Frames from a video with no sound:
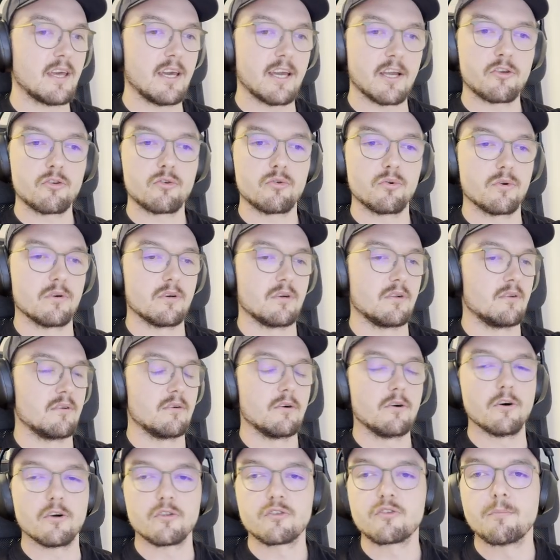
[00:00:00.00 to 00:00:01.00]
actual
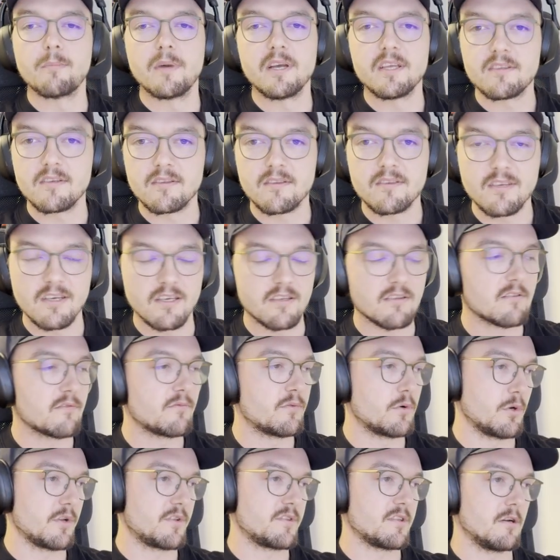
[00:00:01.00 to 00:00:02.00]
automated tests,
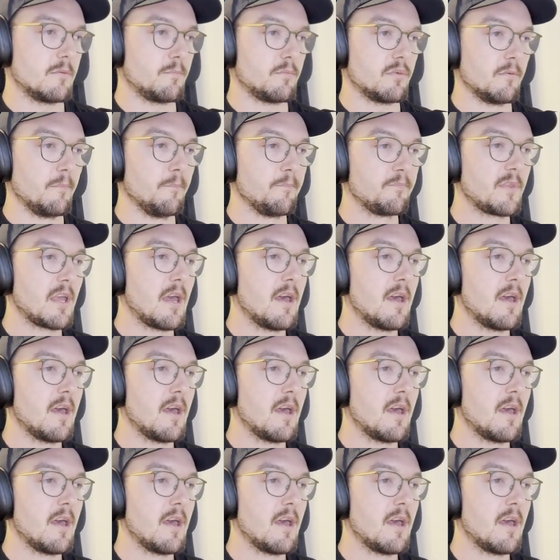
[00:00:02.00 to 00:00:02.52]
for example.